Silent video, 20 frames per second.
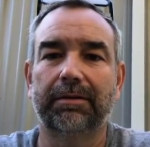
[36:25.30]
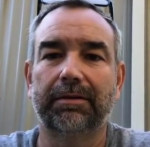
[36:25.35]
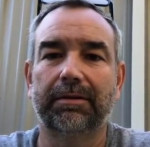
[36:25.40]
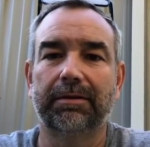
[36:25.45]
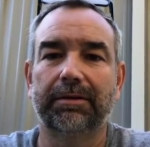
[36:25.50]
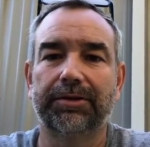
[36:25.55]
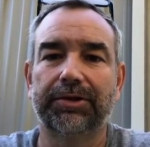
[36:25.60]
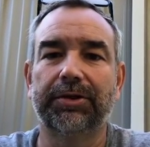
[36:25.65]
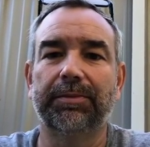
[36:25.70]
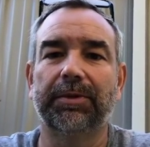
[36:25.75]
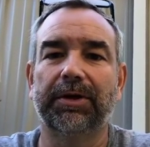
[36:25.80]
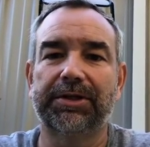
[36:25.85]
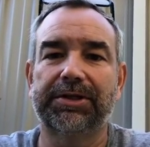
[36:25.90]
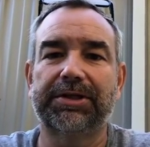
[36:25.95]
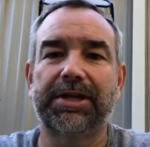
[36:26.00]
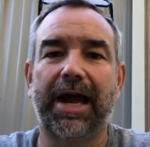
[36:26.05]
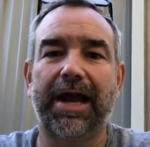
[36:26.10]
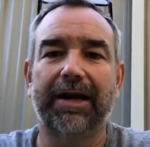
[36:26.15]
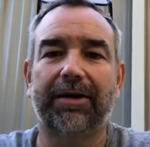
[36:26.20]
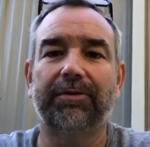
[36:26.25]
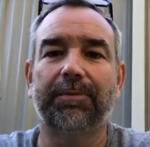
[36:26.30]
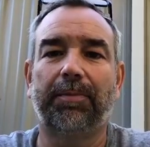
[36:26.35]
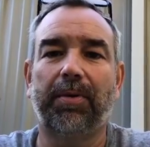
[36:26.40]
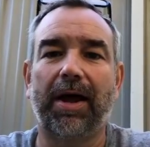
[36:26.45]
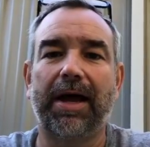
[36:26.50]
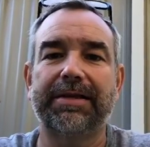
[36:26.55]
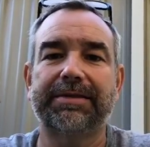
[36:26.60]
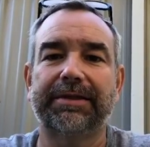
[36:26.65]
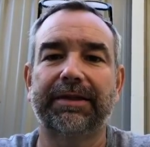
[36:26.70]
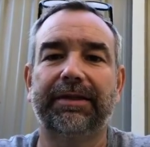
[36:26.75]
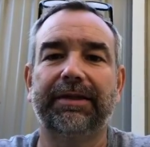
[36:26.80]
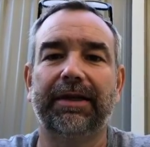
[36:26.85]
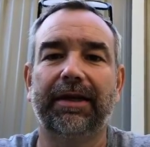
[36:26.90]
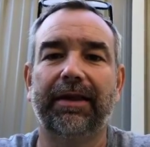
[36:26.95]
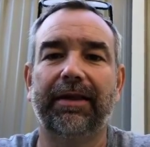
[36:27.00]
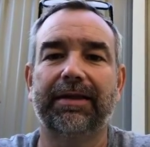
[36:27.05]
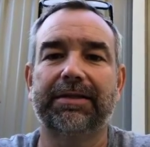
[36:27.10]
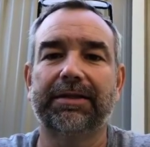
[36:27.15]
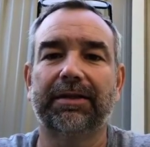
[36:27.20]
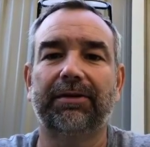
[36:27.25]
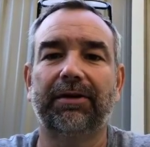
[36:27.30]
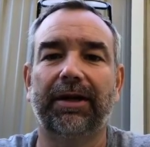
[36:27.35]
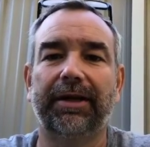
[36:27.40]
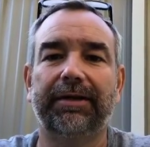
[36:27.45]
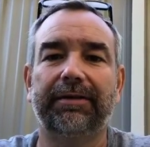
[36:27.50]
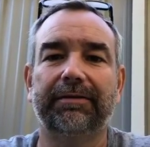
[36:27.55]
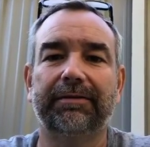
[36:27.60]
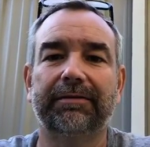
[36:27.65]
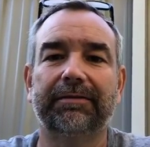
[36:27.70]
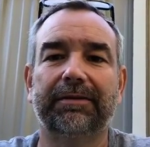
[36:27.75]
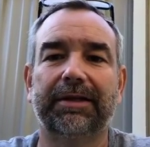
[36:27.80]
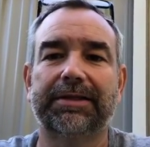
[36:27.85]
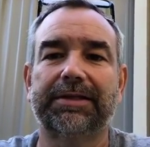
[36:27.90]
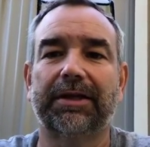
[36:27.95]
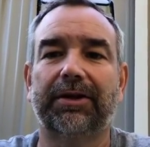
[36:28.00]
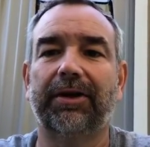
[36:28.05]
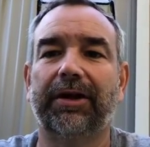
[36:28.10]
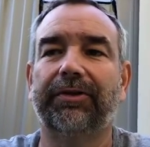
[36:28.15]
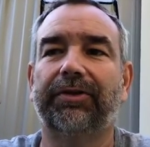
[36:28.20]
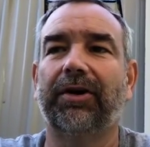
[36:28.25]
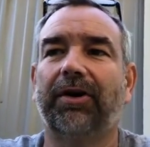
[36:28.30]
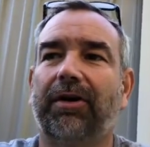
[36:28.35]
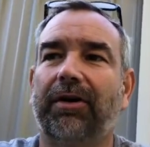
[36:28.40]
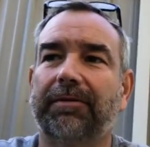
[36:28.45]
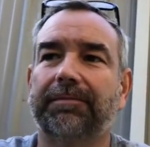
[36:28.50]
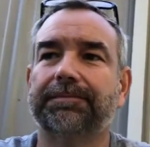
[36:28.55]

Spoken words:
Too much static with plastic. Yeah, that's a great thought.